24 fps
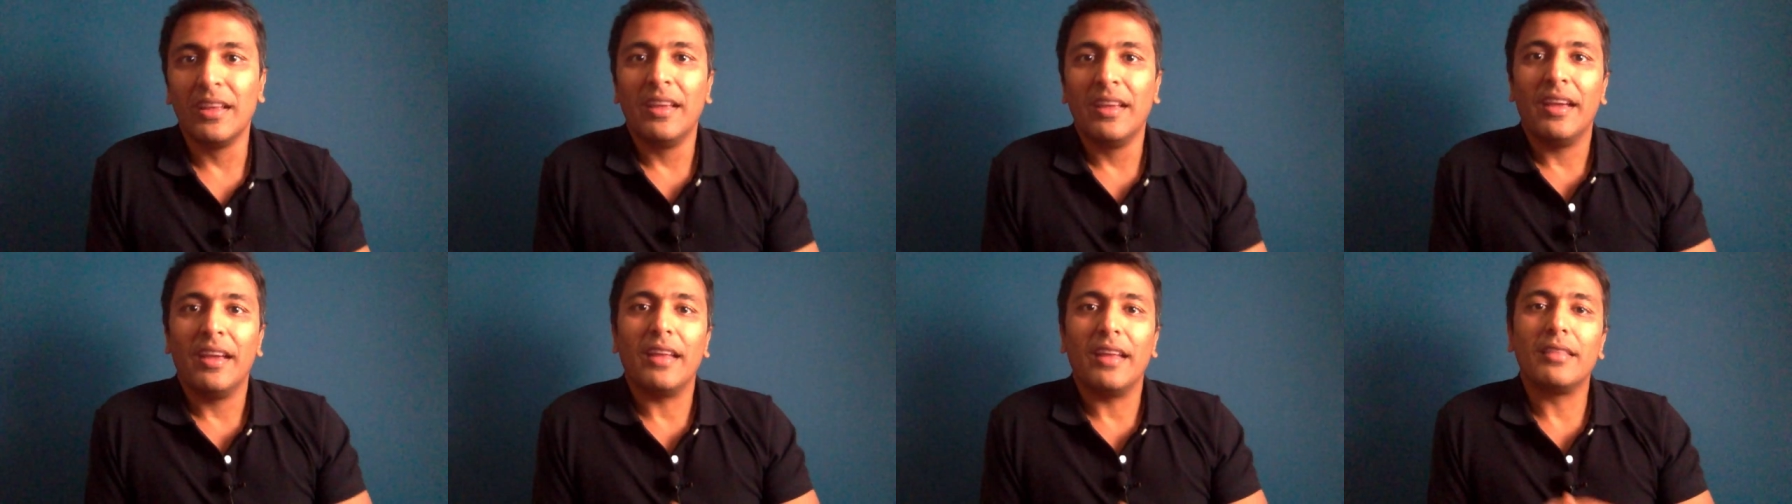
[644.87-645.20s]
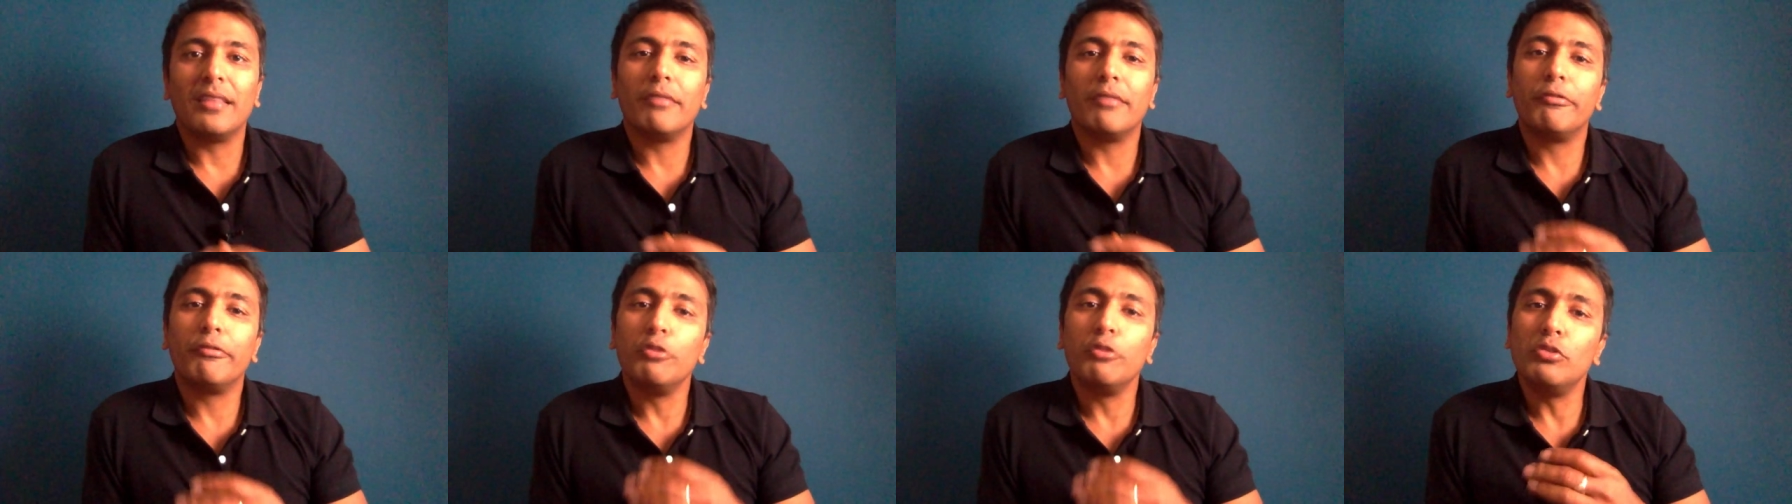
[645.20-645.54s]
and the
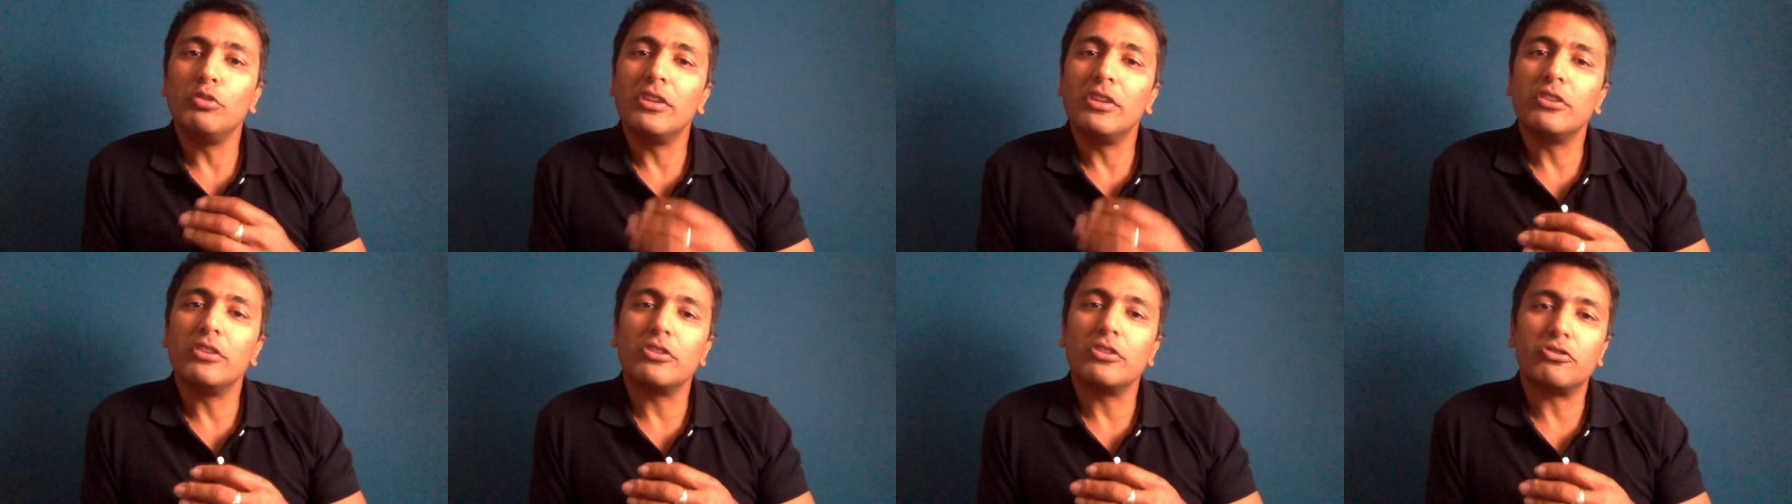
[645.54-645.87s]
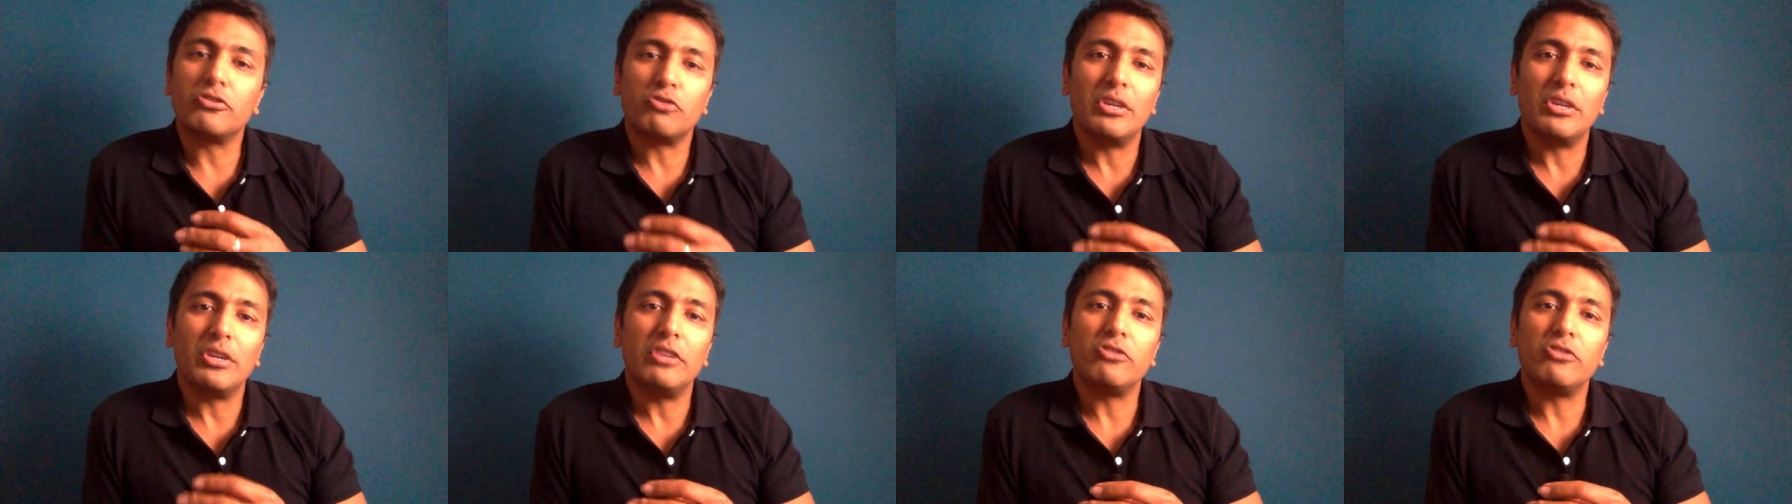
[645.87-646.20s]
food
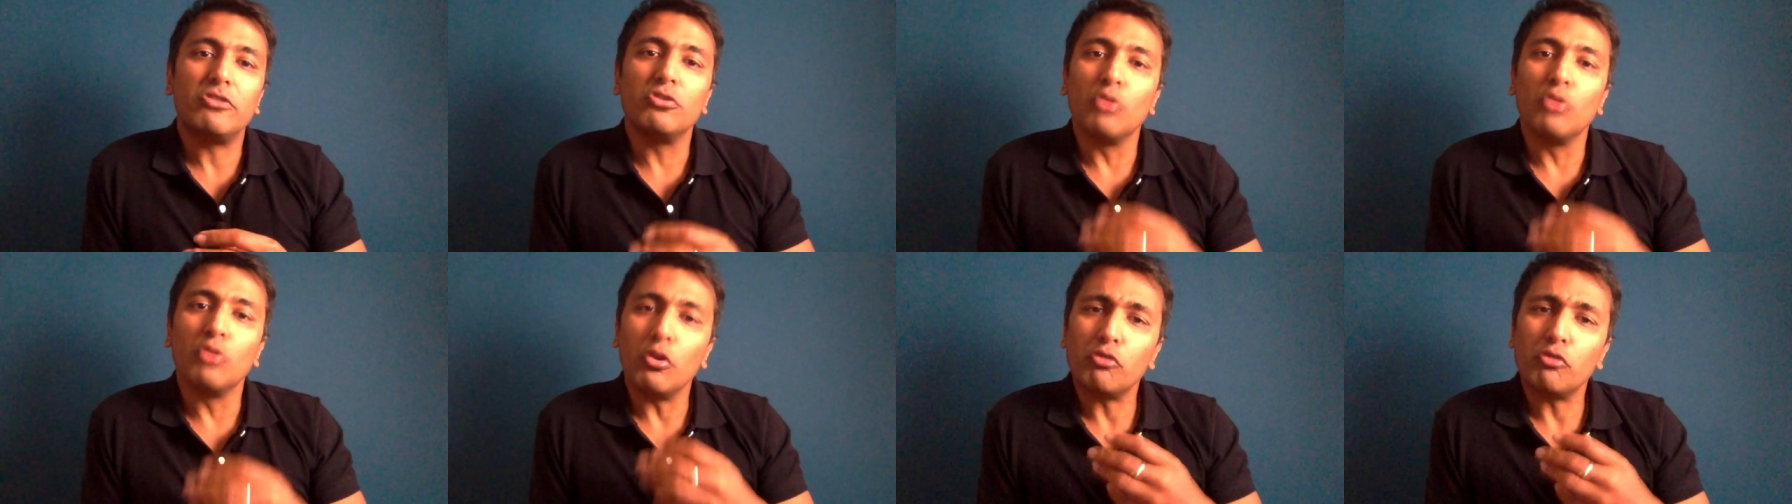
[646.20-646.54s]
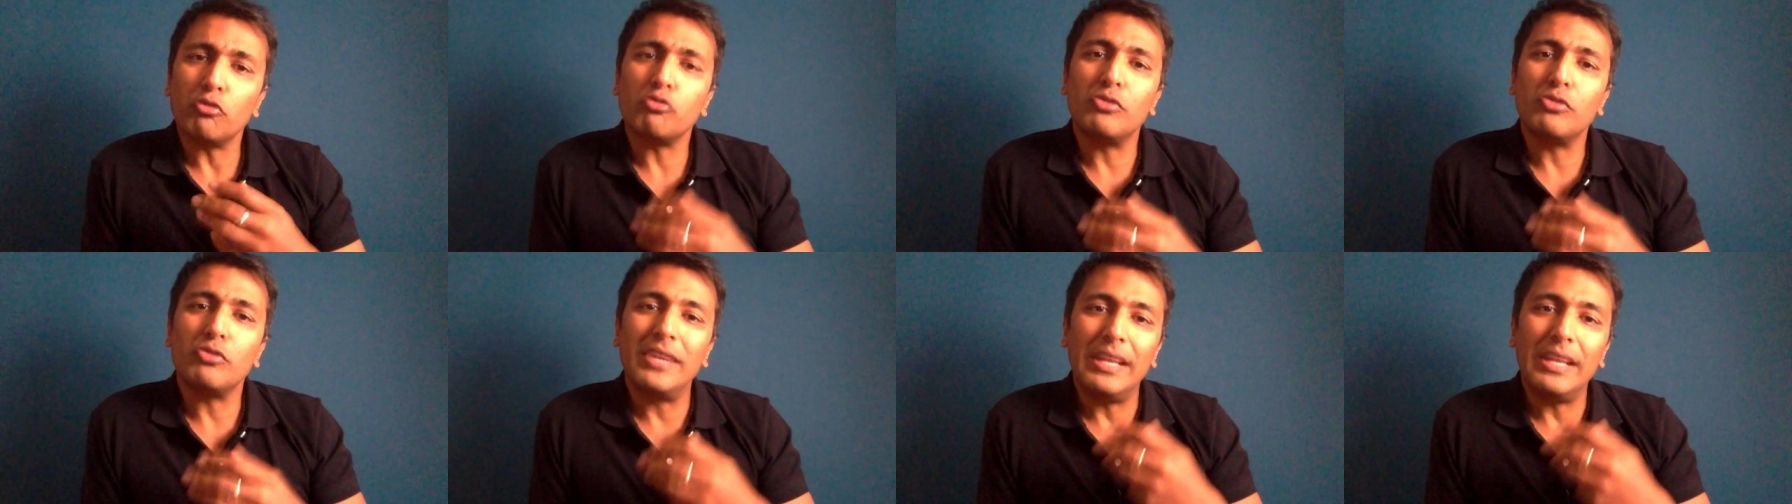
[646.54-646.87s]
industry is not
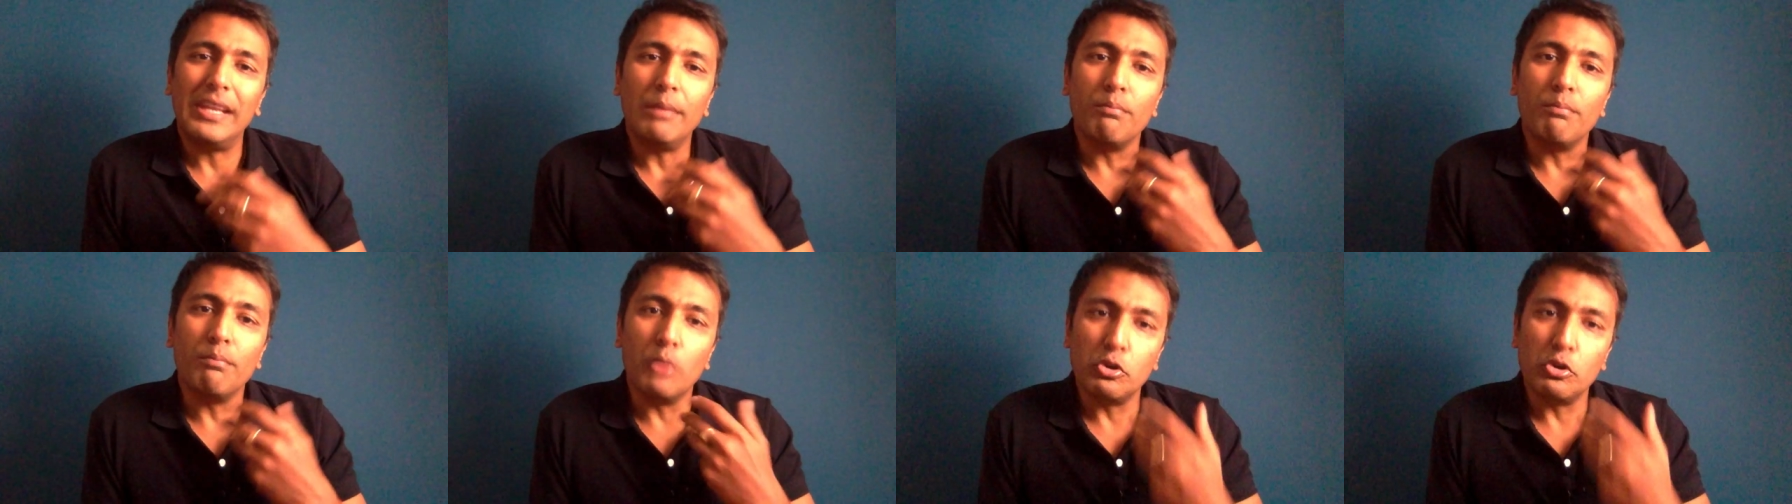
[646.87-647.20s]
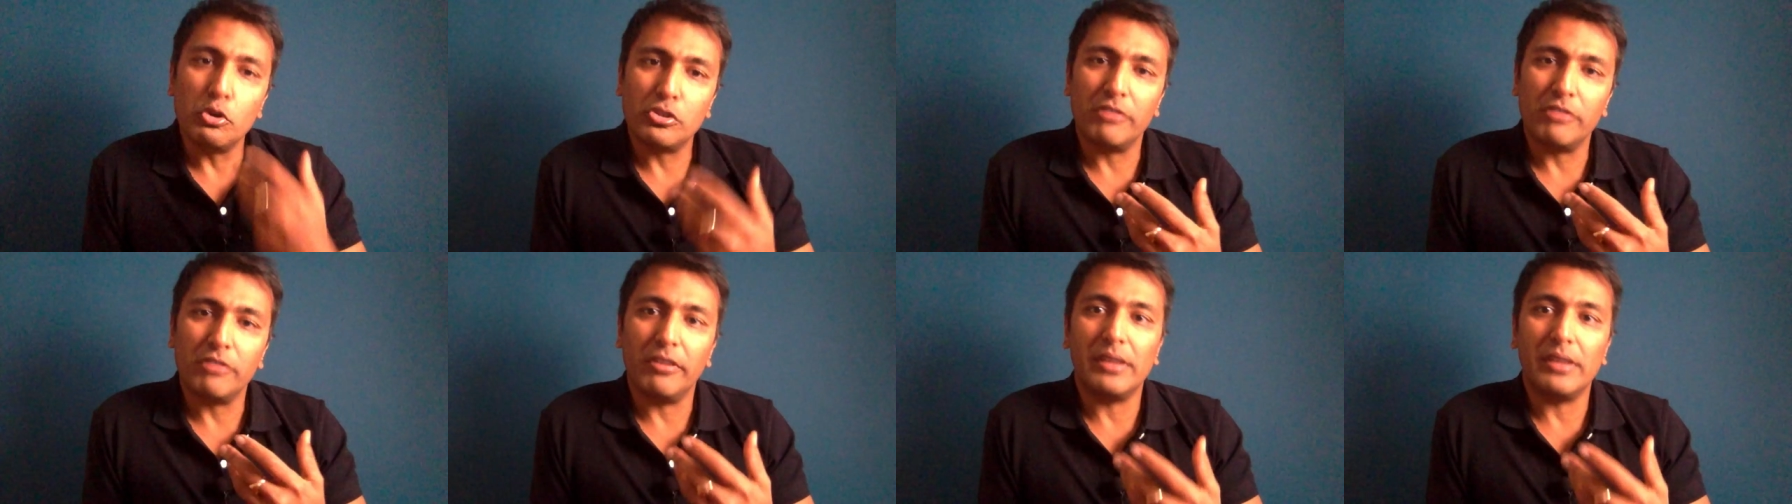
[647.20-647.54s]
really
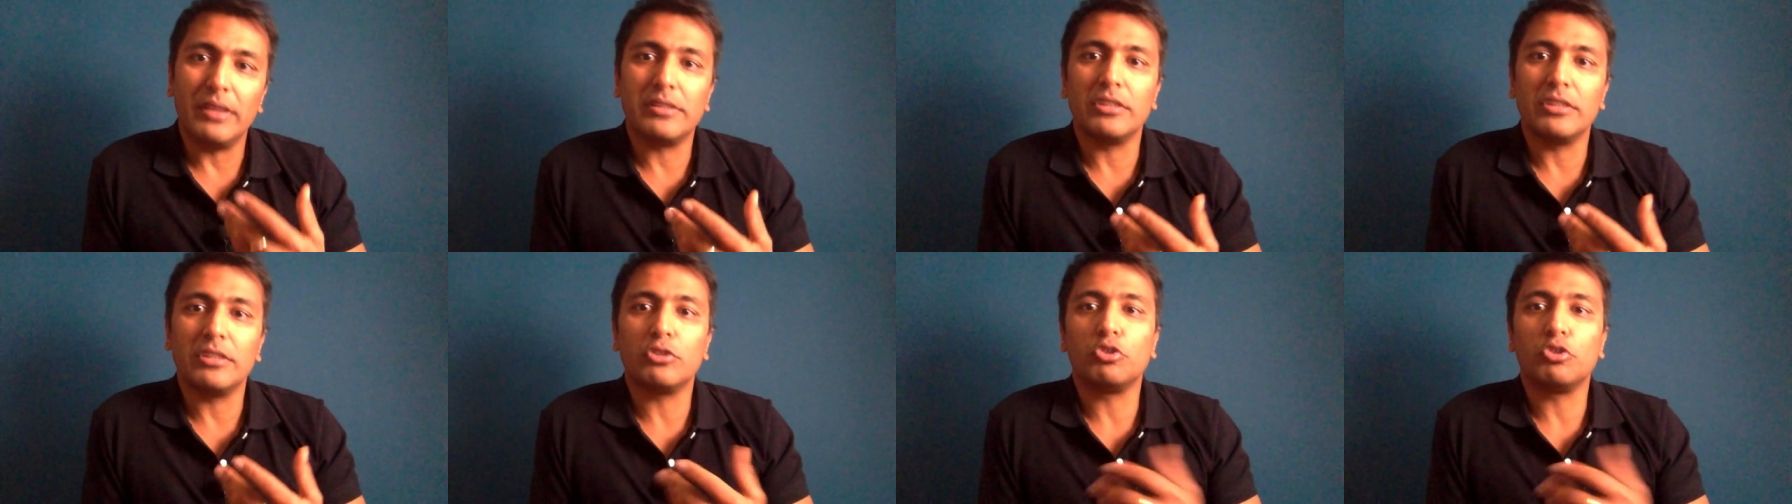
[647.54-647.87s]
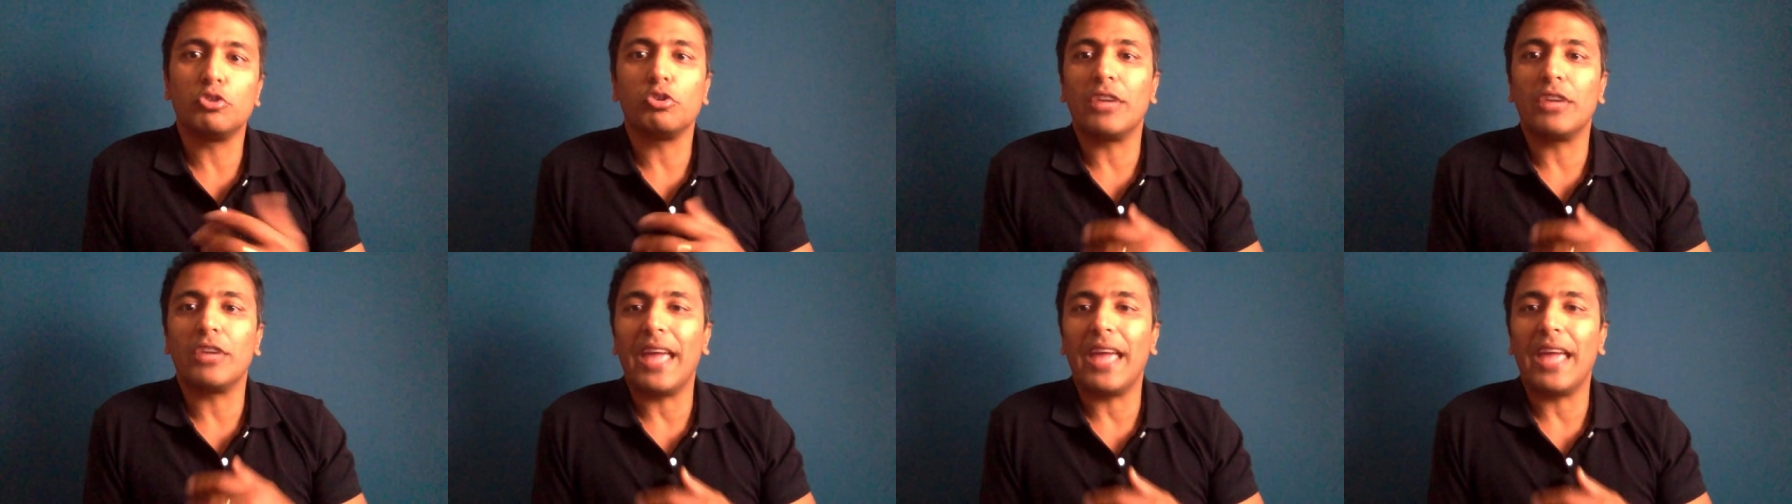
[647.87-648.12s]
motivated to